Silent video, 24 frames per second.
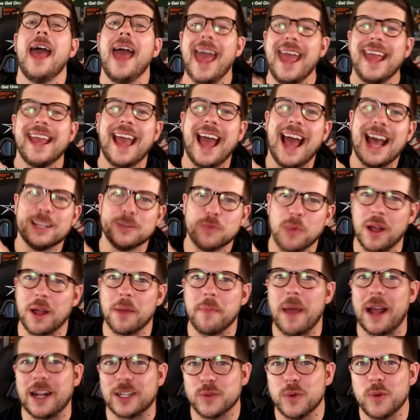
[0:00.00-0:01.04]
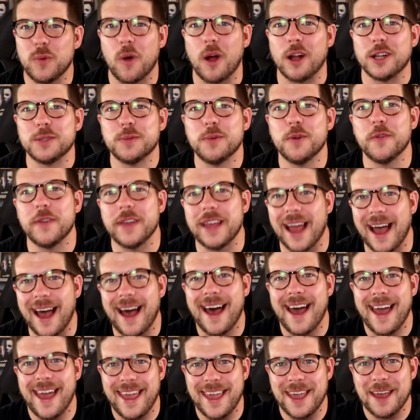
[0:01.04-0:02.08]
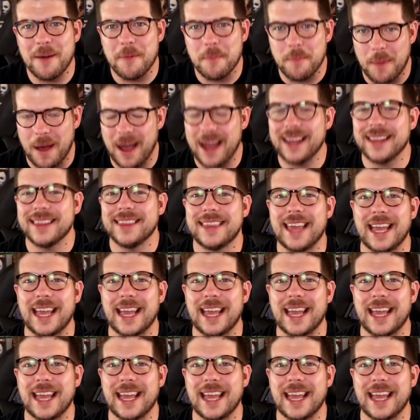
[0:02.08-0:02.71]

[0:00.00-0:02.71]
Hey guys, welcome back to We Watch Movie. I am Mike.